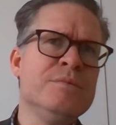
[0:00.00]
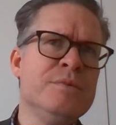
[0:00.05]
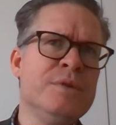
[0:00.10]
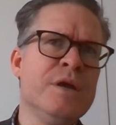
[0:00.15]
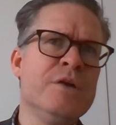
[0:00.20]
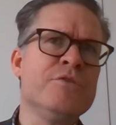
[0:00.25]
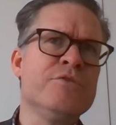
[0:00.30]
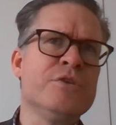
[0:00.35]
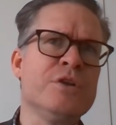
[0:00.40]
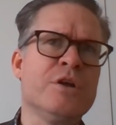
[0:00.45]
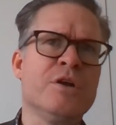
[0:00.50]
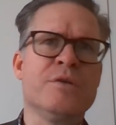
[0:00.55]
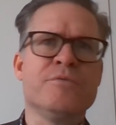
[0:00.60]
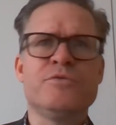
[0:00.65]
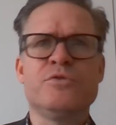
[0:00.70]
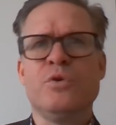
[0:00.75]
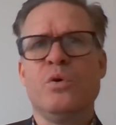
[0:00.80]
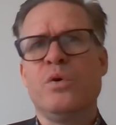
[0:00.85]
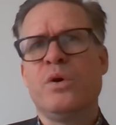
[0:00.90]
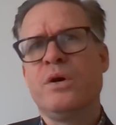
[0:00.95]
there is a lot of
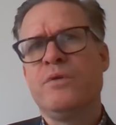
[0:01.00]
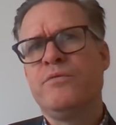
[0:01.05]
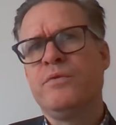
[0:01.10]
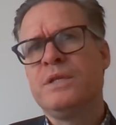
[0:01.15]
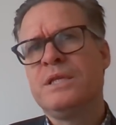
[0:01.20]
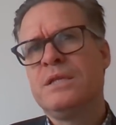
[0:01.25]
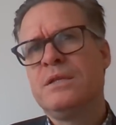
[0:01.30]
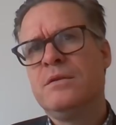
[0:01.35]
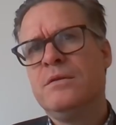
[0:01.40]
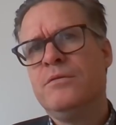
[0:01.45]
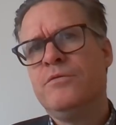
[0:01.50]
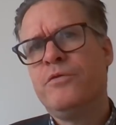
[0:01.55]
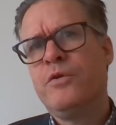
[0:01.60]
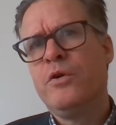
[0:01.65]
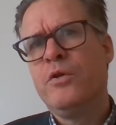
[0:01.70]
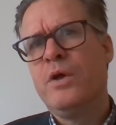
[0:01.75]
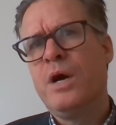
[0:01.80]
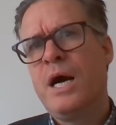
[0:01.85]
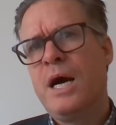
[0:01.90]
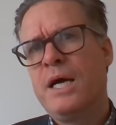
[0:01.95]
talk of
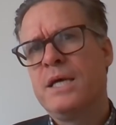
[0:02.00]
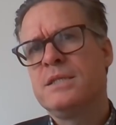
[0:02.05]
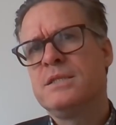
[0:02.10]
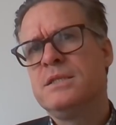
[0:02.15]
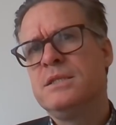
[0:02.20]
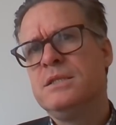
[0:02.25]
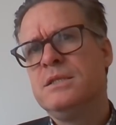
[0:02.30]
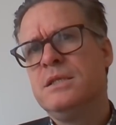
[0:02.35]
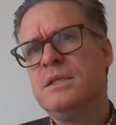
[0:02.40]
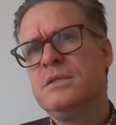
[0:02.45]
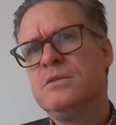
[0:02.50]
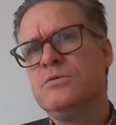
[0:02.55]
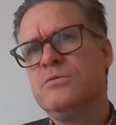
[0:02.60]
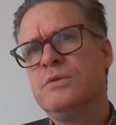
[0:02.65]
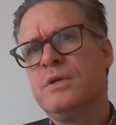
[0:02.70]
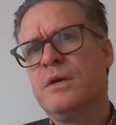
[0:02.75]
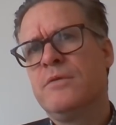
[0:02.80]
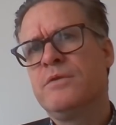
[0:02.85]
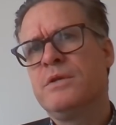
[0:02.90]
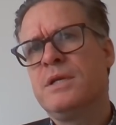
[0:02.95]
further hikes in
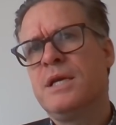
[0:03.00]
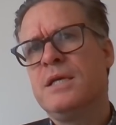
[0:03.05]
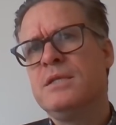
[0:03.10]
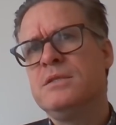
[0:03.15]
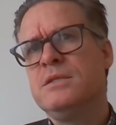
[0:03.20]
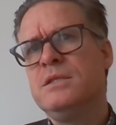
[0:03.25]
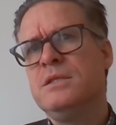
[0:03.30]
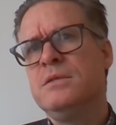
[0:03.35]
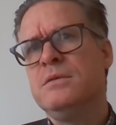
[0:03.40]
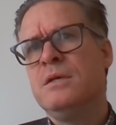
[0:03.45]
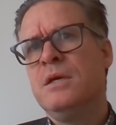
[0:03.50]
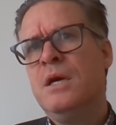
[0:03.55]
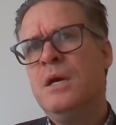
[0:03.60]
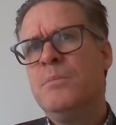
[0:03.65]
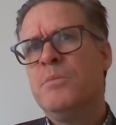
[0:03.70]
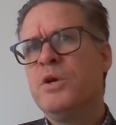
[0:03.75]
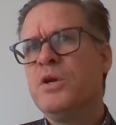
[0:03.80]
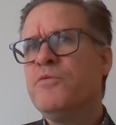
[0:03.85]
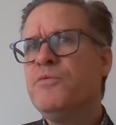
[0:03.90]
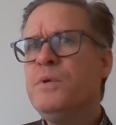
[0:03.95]
2019.
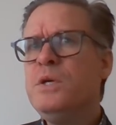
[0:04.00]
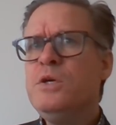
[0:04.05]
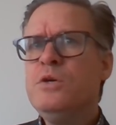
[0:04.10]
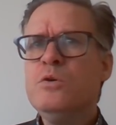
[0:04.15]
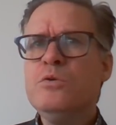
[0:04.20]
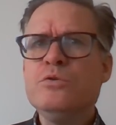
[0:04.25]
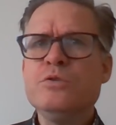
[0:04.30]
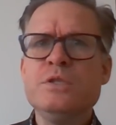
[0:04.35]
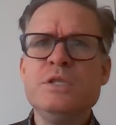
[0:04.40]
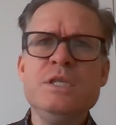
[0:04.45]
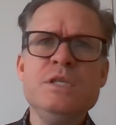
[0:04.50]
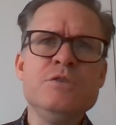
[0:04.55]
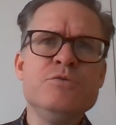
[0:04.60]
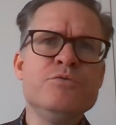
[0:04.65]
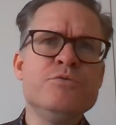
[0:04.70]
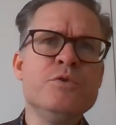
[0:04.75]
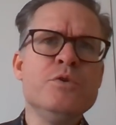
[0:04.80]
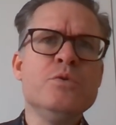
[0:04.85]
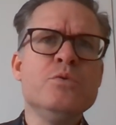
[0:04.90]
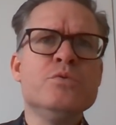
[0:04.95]
But if we use these
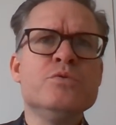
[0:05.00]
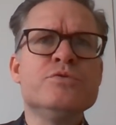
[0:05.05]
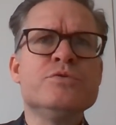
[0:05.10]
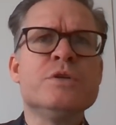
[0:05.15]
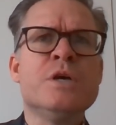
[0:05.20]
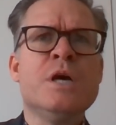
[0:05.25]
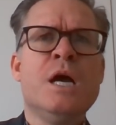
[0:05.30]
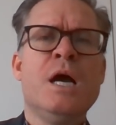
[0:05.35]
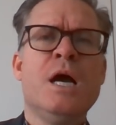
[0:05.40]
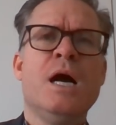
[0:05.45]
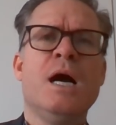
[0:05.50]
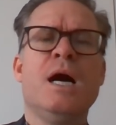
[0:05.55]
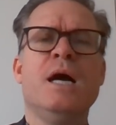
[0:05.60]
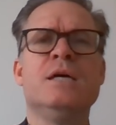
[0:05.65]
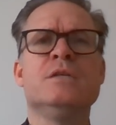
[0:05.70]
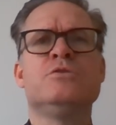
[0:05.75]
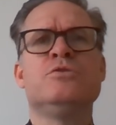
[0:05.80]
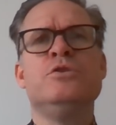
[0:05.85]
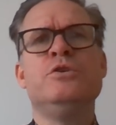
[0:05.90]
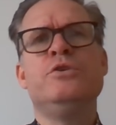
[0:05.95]
rules
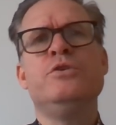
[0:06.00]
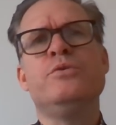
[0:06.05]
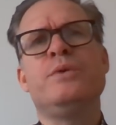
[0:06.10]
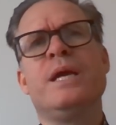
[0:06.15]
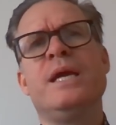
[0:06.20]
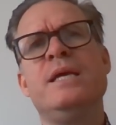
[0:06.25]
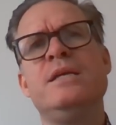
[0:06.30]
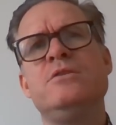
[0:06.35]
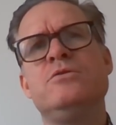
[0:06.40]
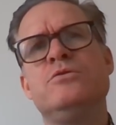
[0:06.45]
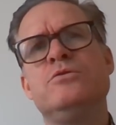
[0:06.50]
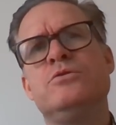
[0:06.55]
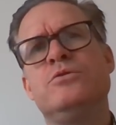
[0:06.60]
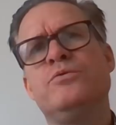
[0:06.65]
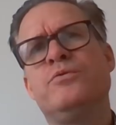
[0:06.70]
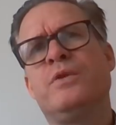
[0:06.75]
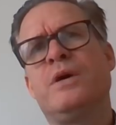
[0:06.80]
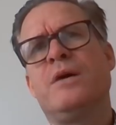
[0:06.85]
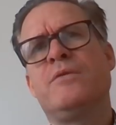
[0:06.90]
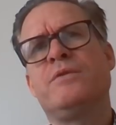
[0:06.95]
to look into
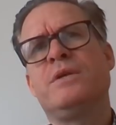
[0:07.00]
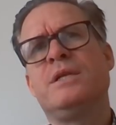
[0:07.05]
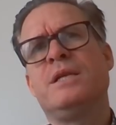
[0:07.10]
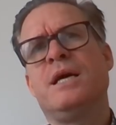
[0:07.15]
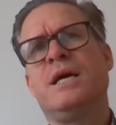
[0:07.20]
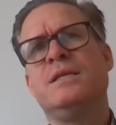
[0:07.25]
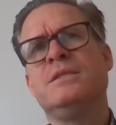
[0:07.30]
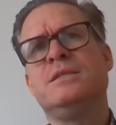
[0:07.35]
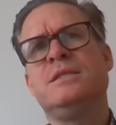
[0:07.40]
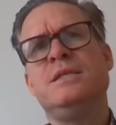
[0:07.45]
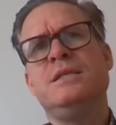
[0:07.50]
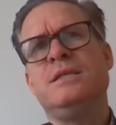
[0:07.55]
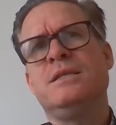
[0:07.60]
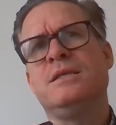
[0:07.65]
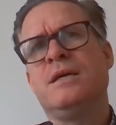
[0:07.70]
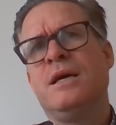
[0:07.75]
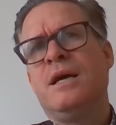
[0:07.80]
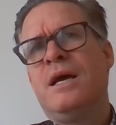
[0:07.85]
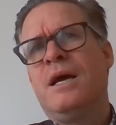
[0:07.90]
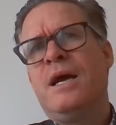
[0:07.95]
2019,
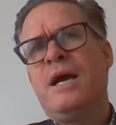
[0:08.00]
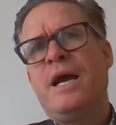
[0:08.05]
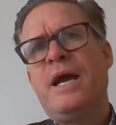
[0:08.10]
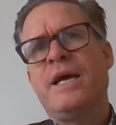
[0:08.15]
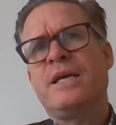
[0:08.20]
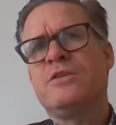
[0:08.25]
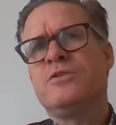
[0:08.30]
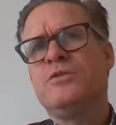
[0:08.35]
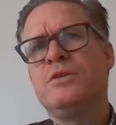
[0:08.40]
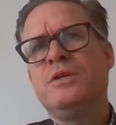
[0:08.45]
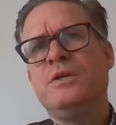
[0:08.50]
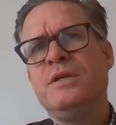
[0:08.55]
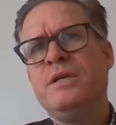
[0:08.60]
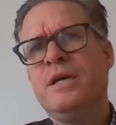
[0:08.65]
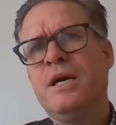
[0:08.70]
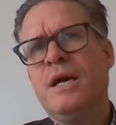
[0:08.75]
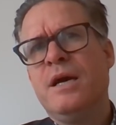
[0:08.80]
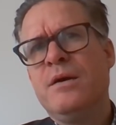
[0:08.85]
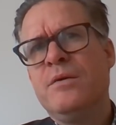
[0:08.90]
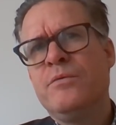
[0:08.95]

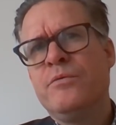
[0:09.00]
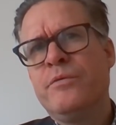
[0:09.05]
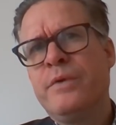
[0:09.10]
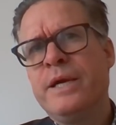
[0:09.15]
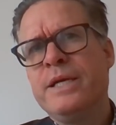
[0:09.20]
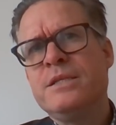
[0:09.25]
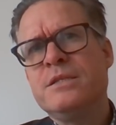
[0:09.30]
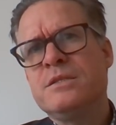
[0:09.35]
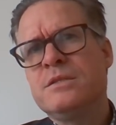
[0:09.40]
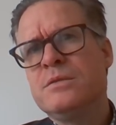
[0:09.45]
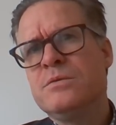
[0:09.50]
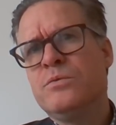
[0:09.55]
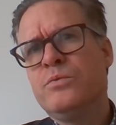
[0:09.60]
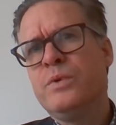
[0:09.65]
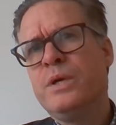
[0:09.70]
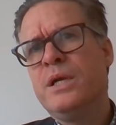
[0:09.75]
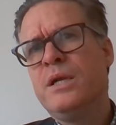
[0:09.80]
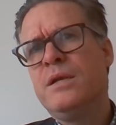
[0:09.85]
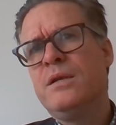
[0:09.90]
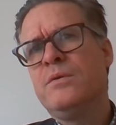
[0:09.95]
actually rates
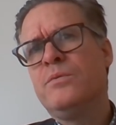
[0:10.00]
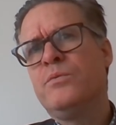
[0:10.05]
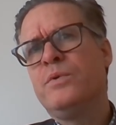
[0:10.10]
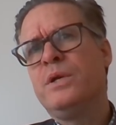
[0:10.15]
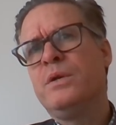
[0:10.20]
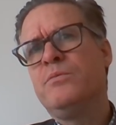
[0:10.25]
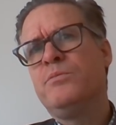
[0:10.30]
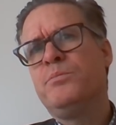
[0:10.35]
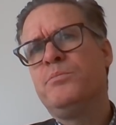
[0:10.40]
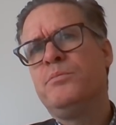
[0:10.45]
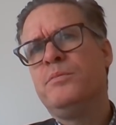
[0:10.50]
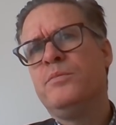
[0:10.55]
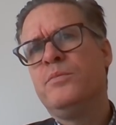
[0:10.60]
will